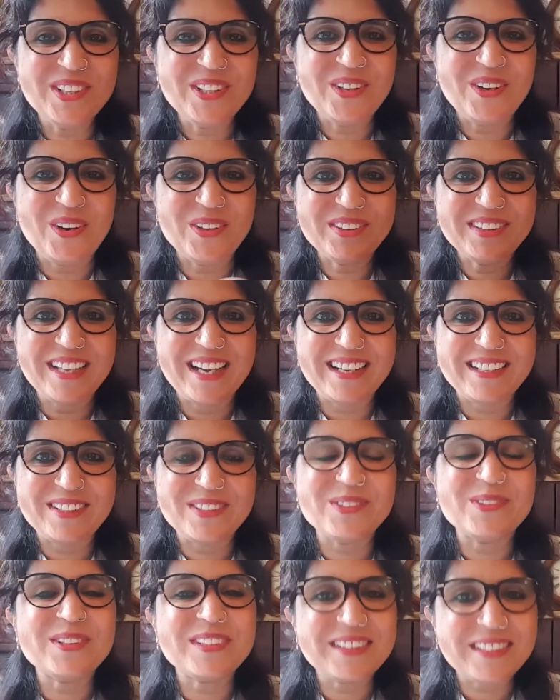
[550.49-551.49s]
On that
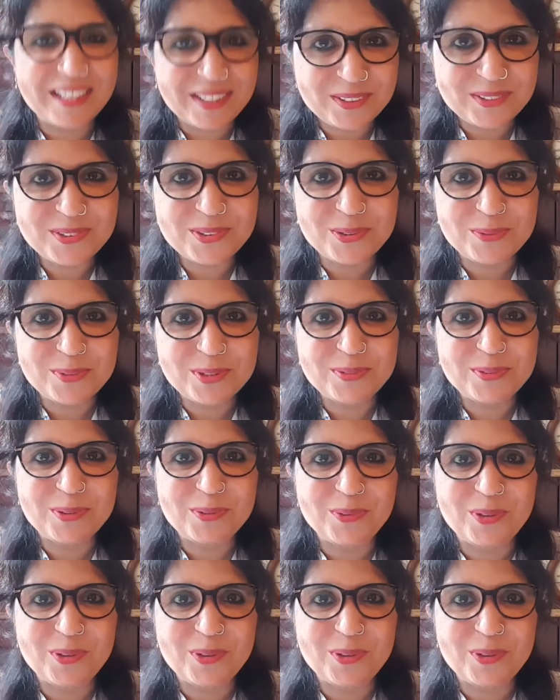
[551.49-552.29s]
note, thank you so much for